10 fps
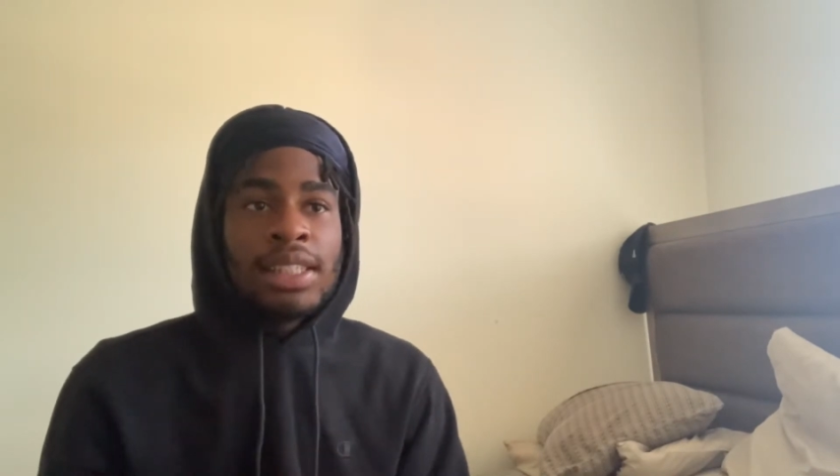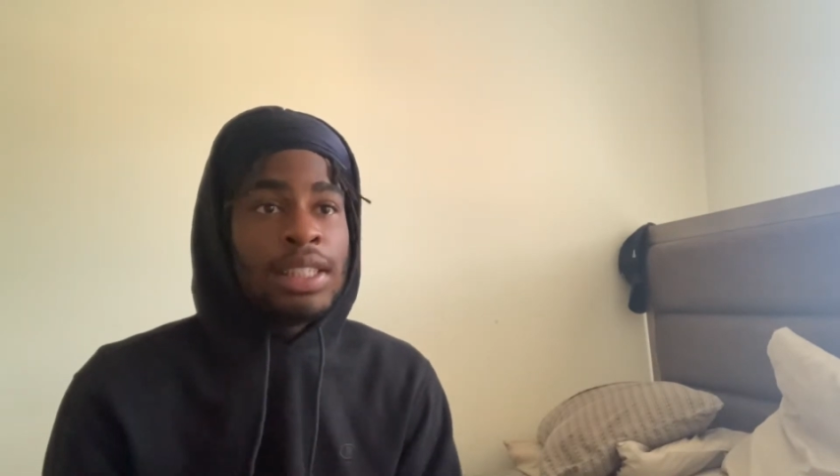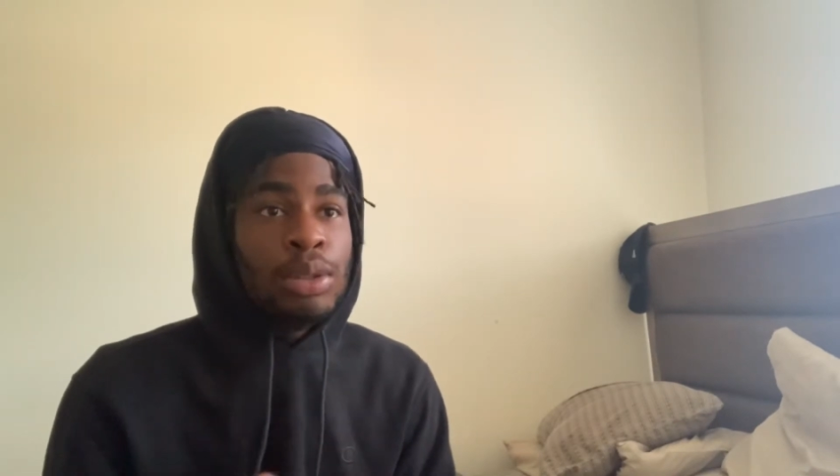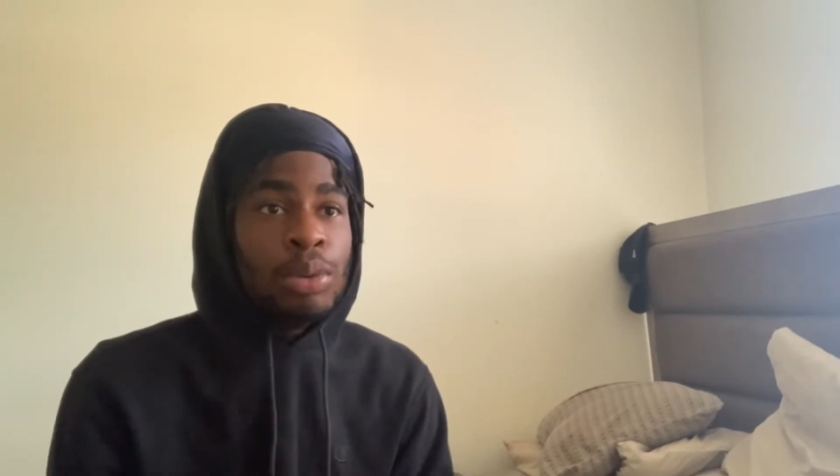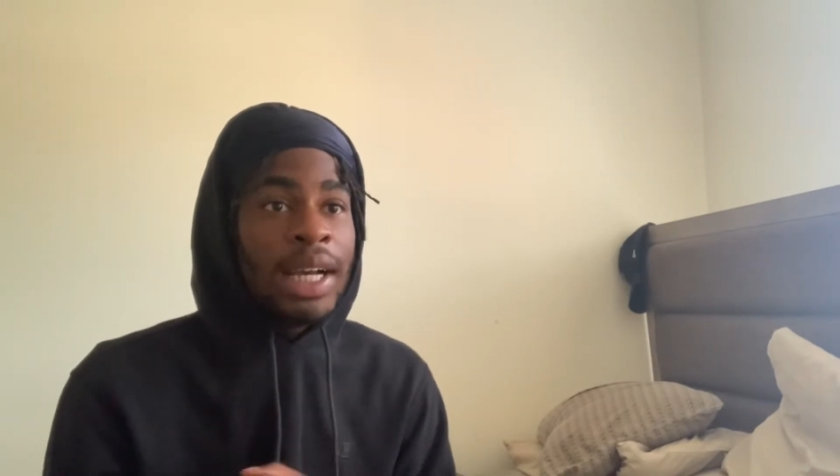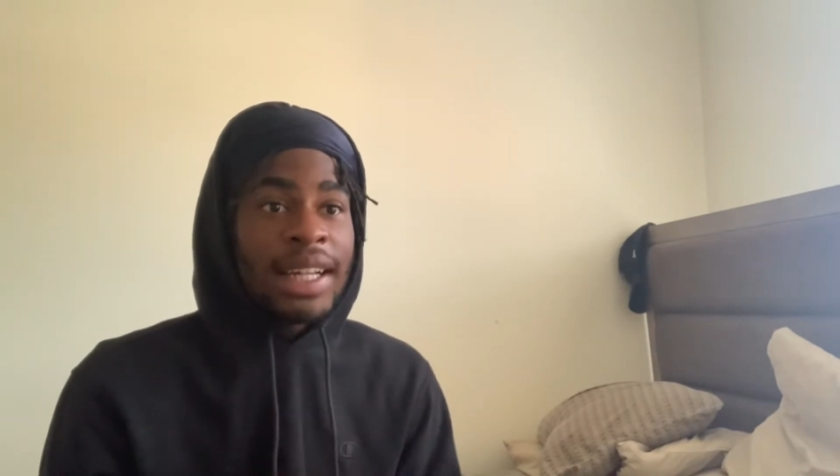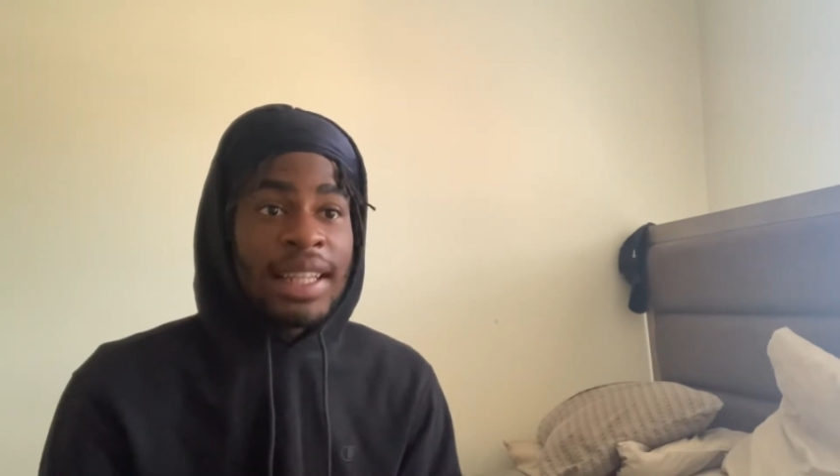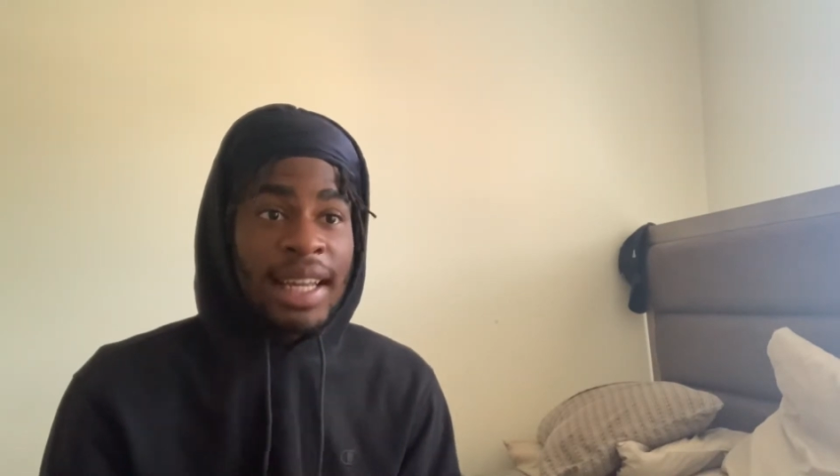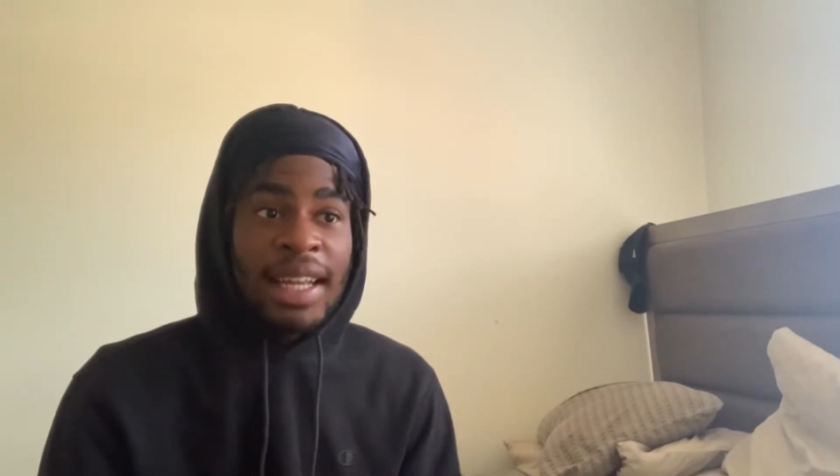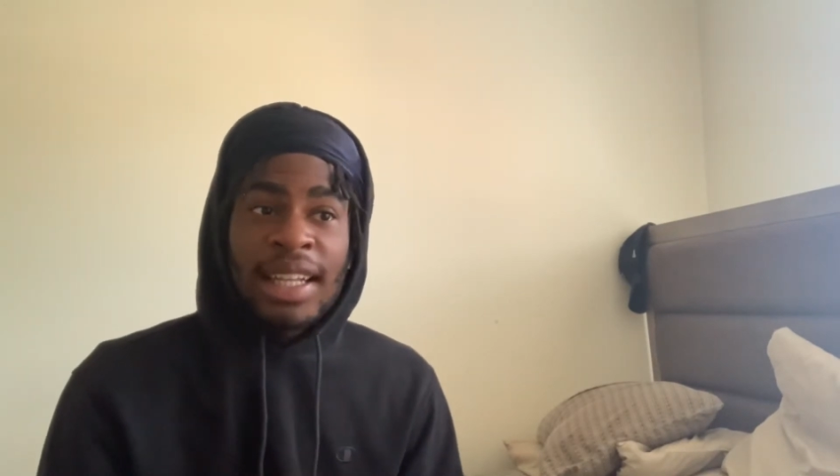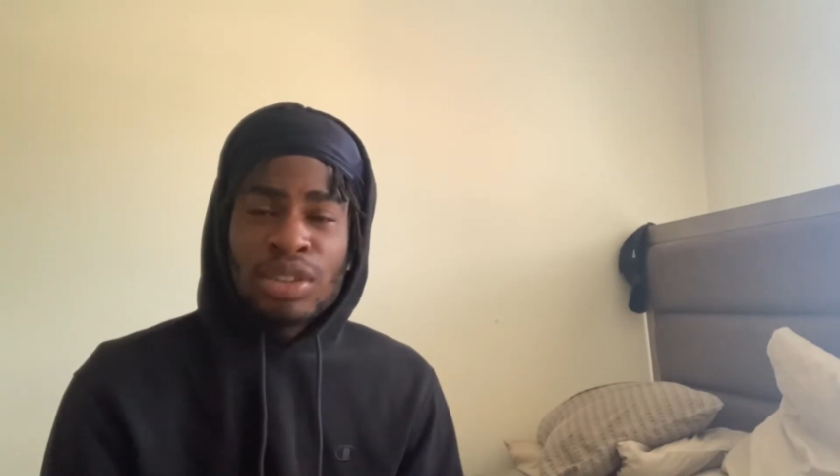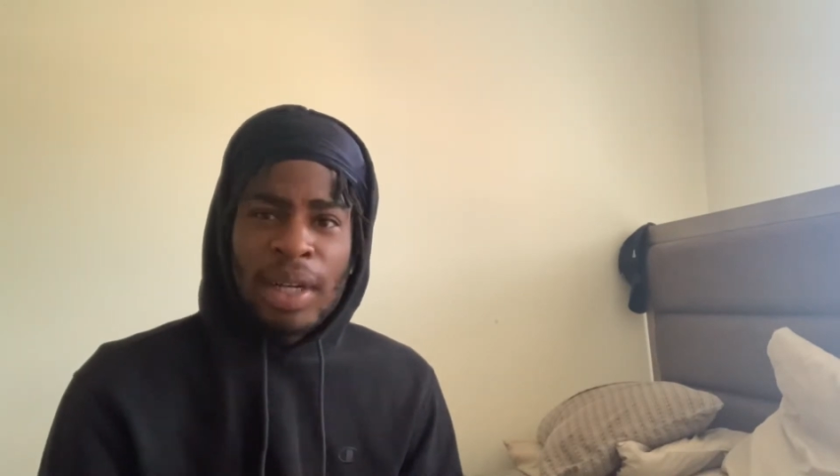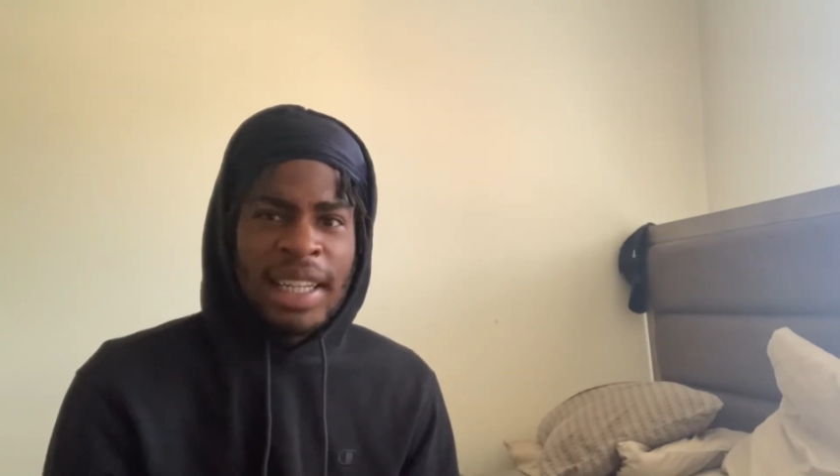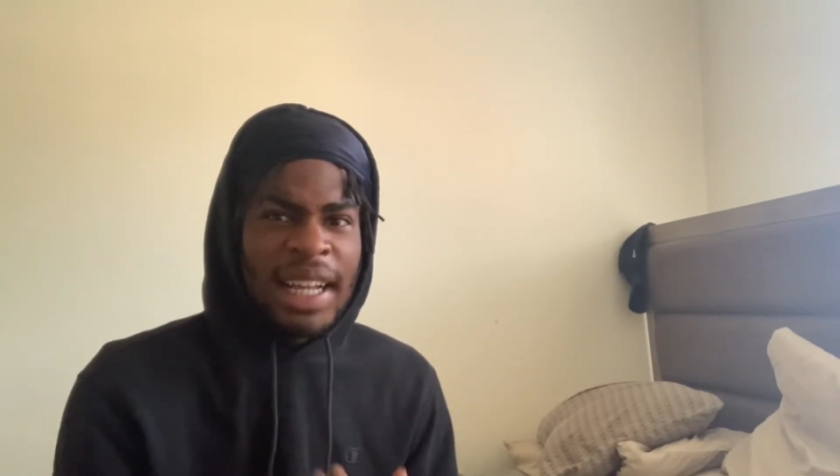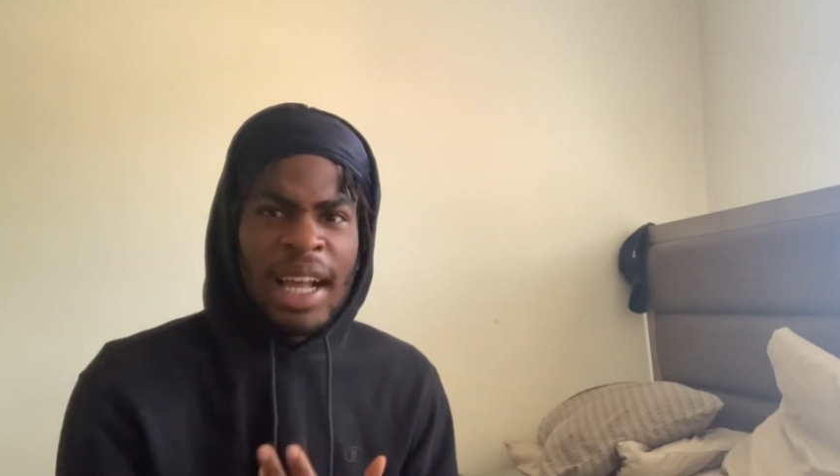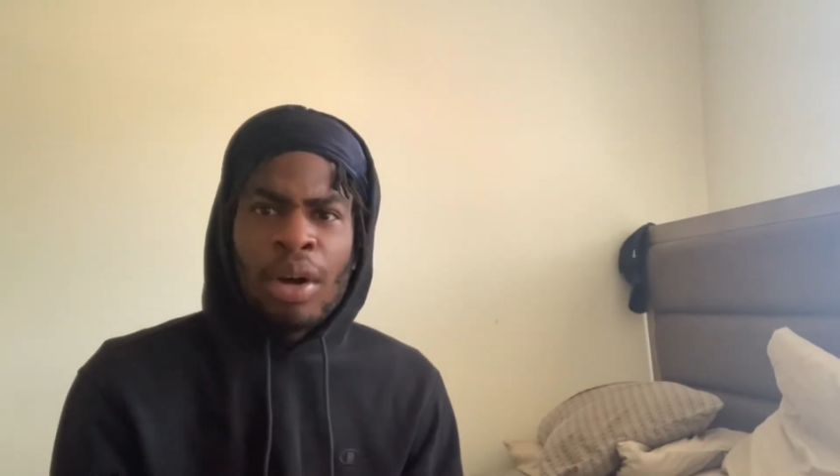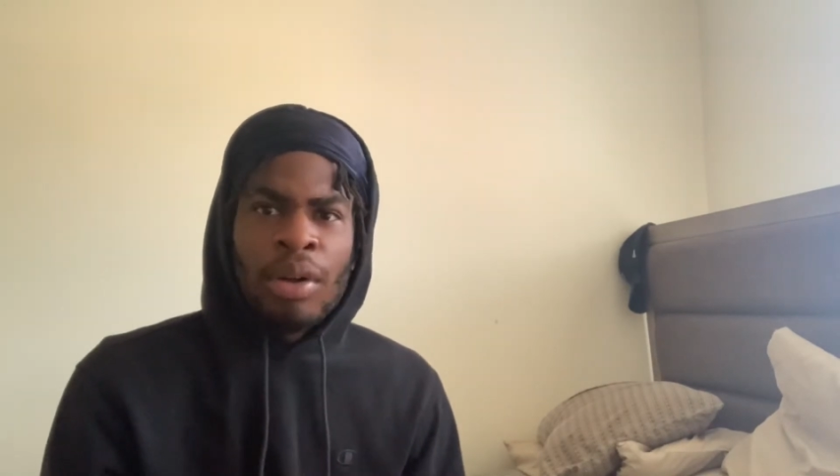see who got the hands right now.